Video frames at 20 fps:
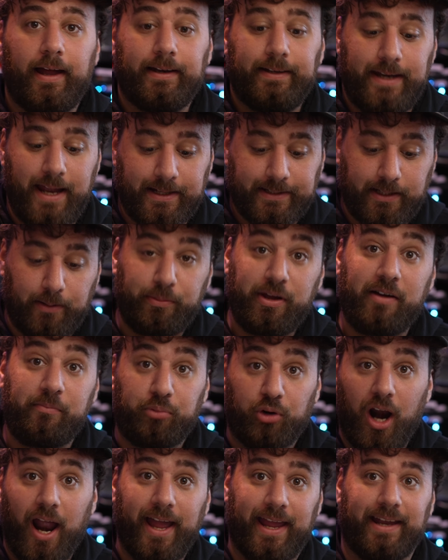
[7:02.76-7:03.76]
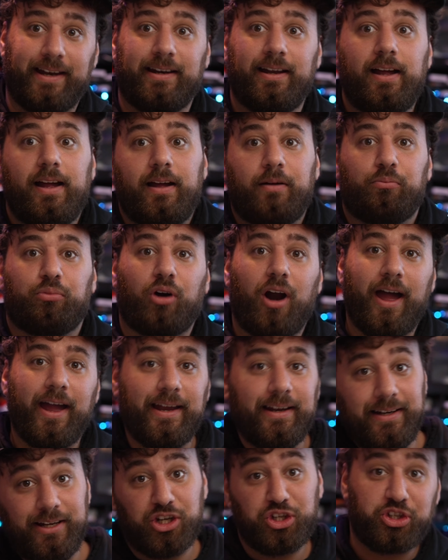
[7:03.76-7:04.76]
Next up, we have Brian.
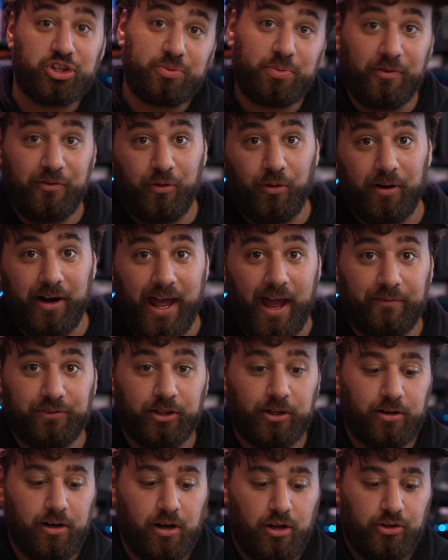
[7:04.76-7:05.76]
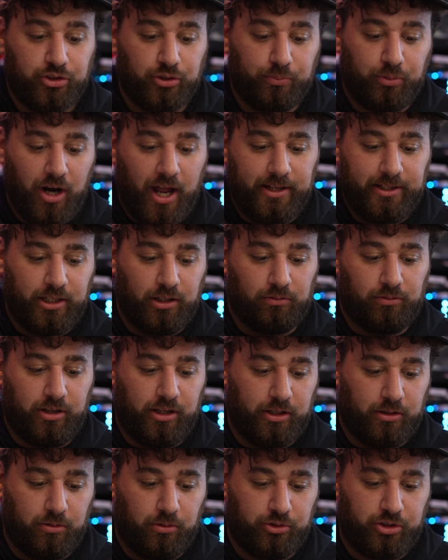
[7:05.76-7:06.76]
Brian, here's his before and after. So Brian did a
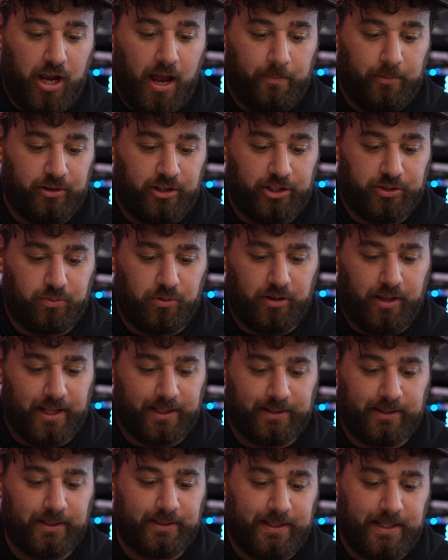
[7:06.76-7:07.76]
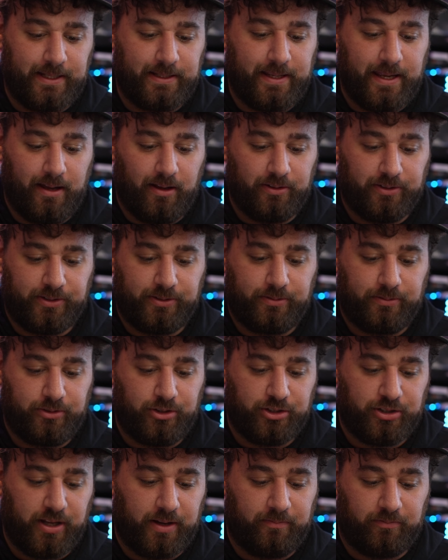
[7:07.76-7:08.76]
really cool job with this one. Like the details,
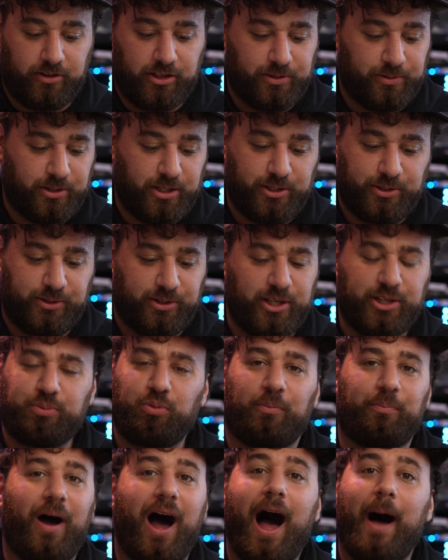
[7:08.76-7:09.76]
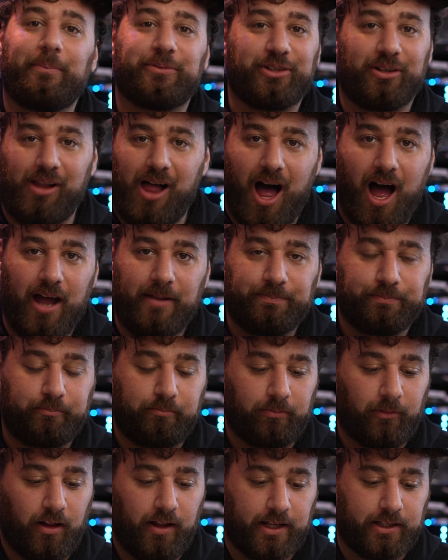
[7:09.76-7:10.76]
just like this, this, this one pops a lot.
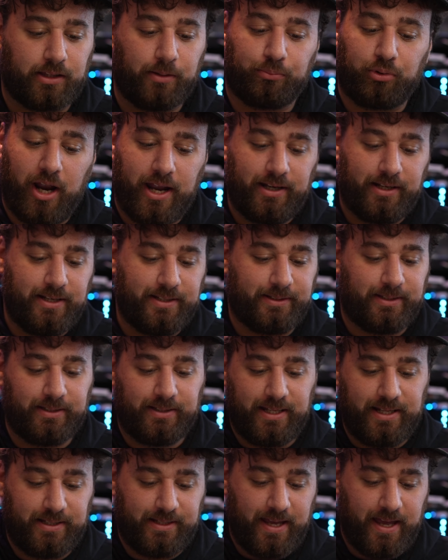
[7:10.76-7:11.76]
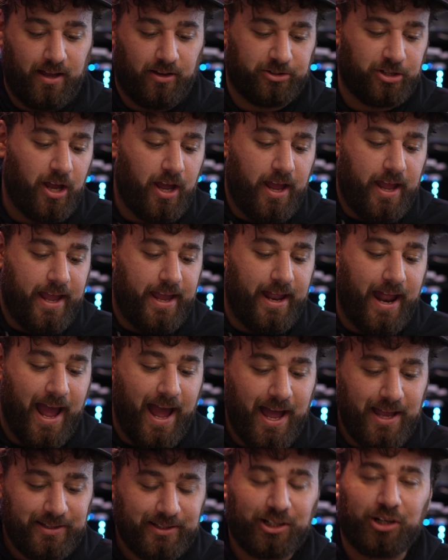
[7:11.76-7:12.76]
Like the brightness, the details. It
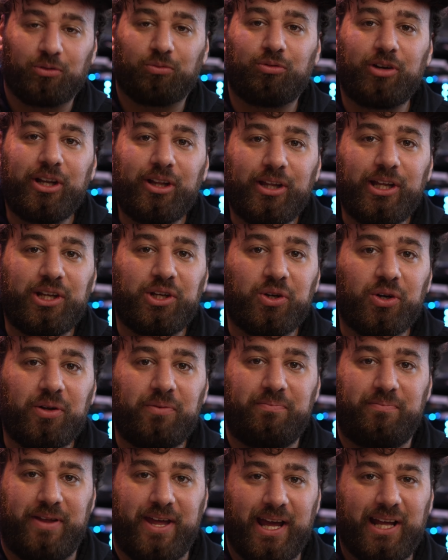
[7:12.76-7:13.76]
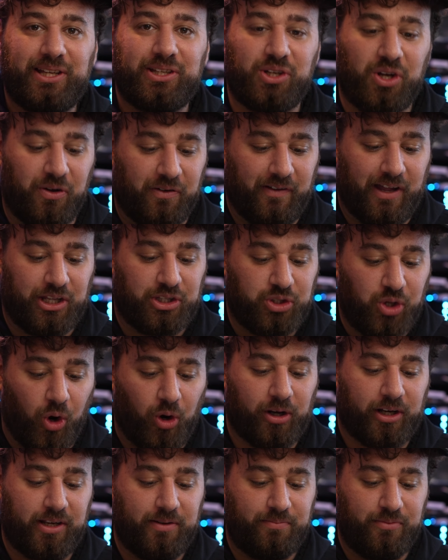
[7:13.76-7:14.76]
has like a really good mix of like
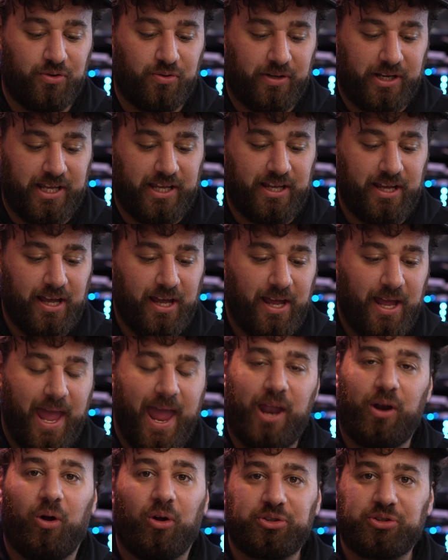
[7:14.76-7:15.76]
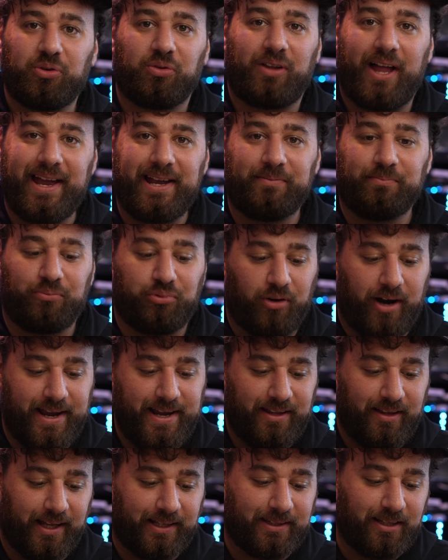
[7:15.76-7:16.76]
dark and moody and also light and
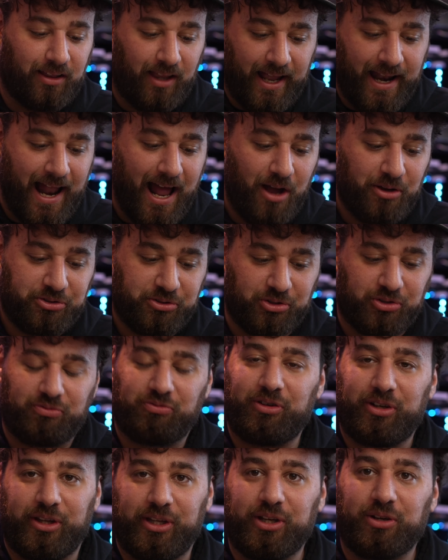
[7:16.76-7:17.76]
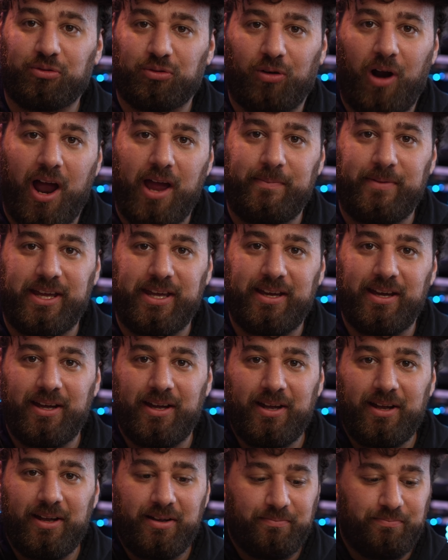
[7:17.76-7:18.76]
bright. Like the lighthouse looks really grimy,
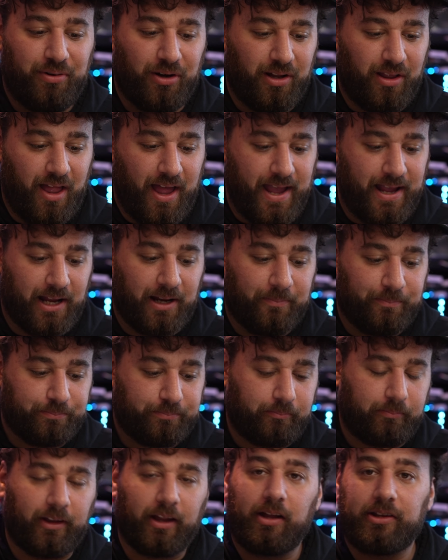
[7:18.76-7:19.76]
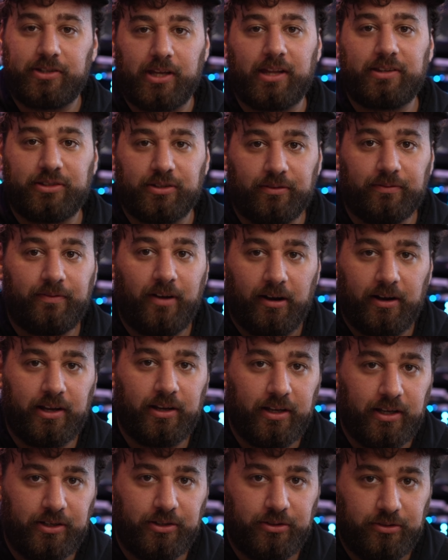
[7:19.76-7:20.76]
but like that's, that's a
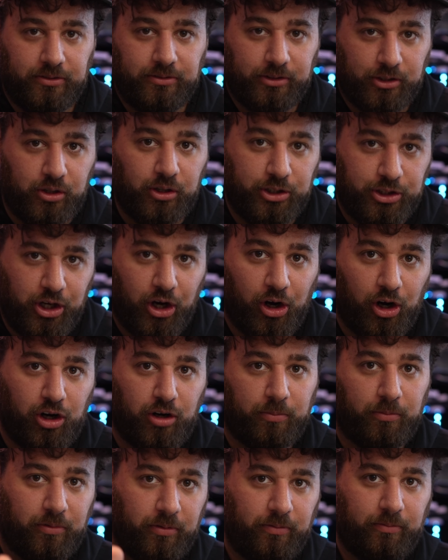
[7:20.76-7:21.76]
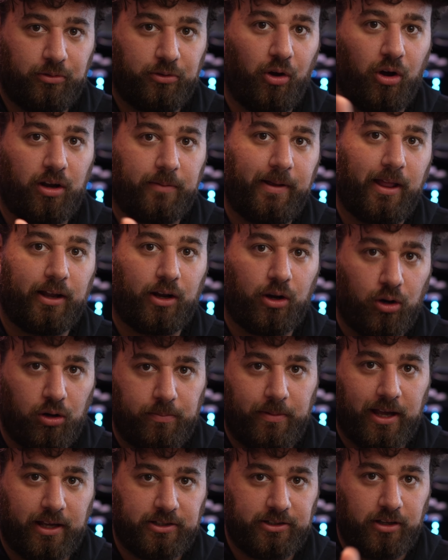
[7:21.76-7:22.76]
very in, good term talking about like
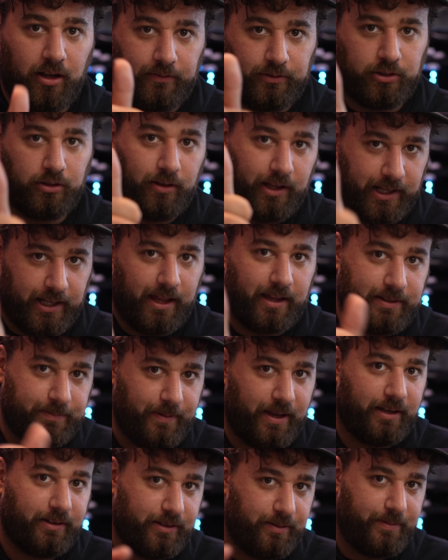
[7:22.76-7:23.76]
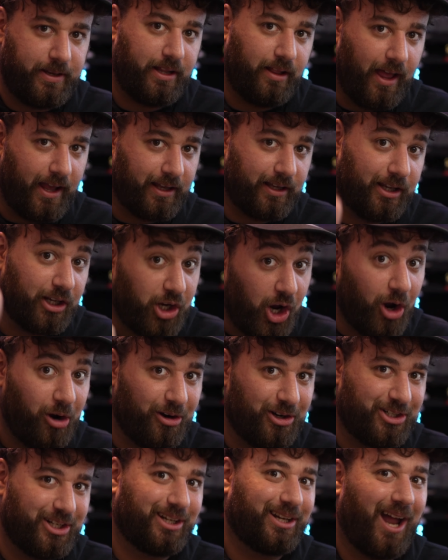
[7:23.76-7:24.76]
urbex stuff. So like that's meant to be like
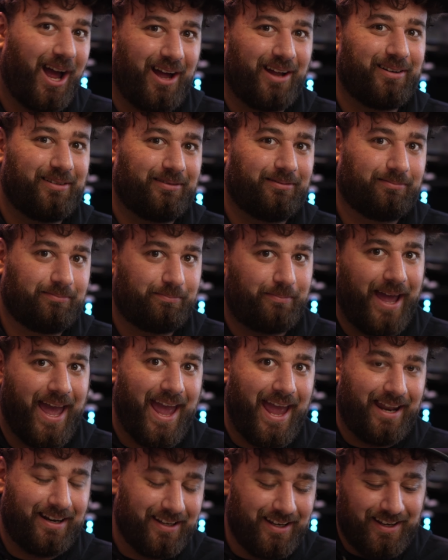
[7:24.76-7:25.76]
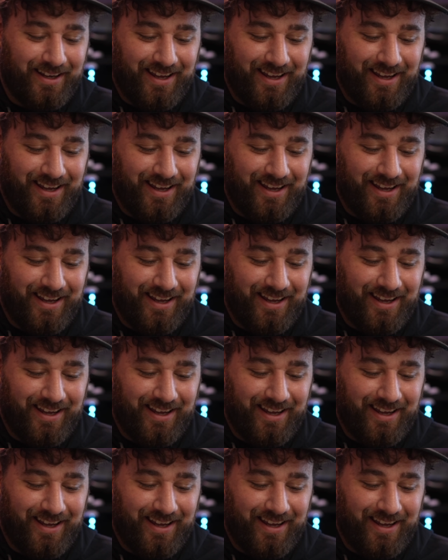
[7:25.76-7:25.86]
encouraging, not bad.